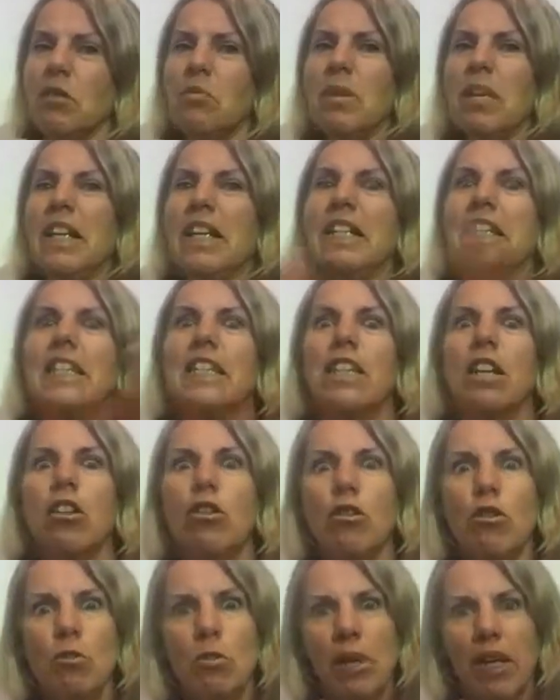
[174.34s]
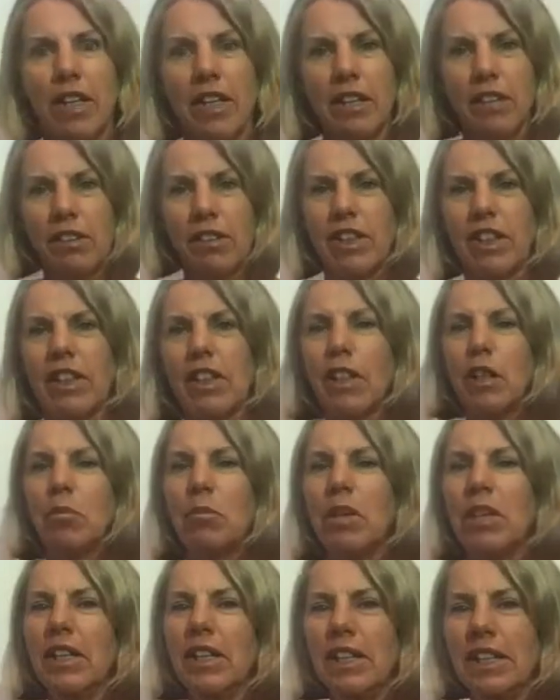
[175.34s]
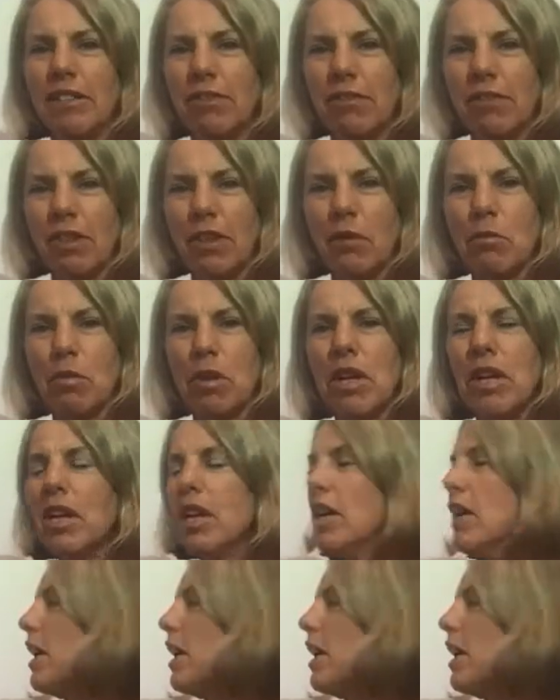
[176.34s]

Don't make it so big it looks like a completely different number,